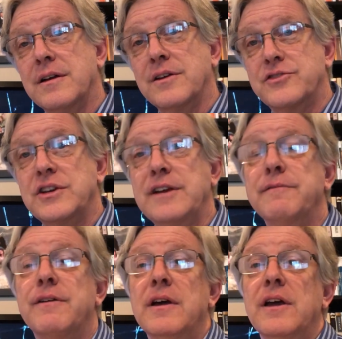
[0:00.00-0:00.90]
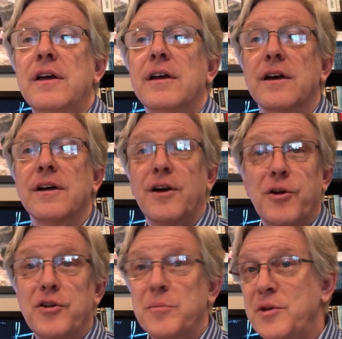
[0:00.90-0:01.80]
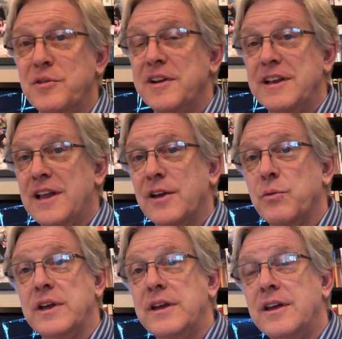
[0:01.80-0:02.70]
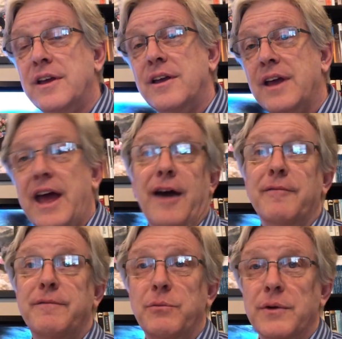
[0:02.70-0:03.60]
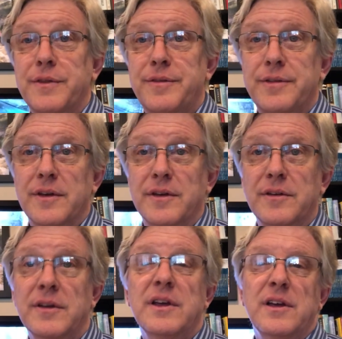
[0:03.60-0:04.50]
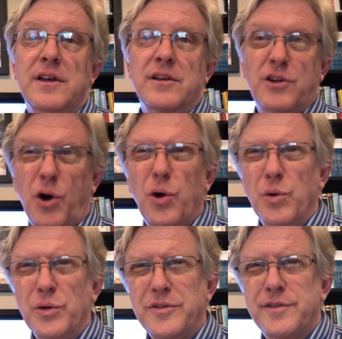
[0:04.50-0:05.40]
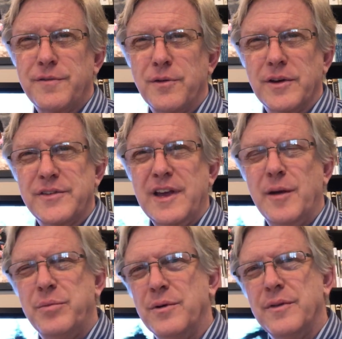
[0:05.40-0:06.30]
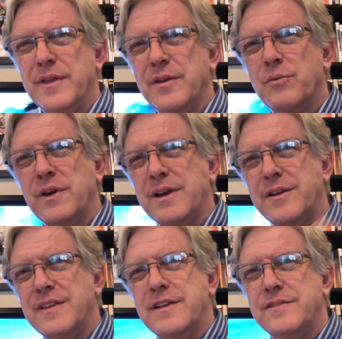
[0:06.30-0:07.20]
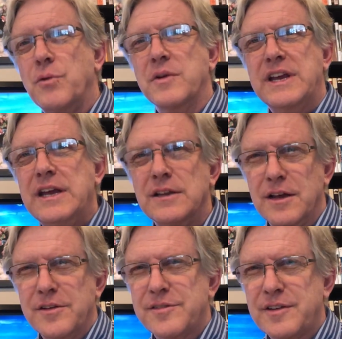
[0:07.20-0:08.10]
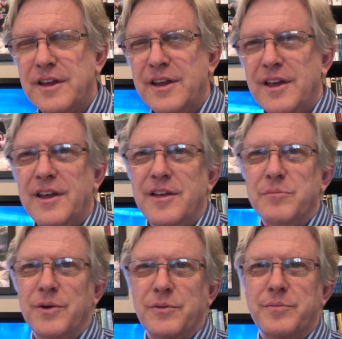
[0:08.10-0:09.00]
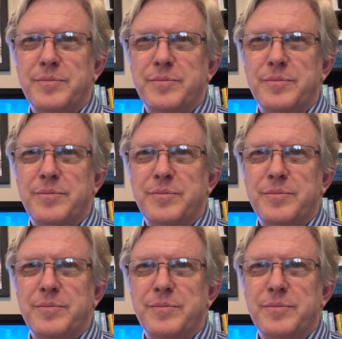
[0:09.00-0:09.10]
achieve herd immunity like we have with colds, for example, that don't kill us, but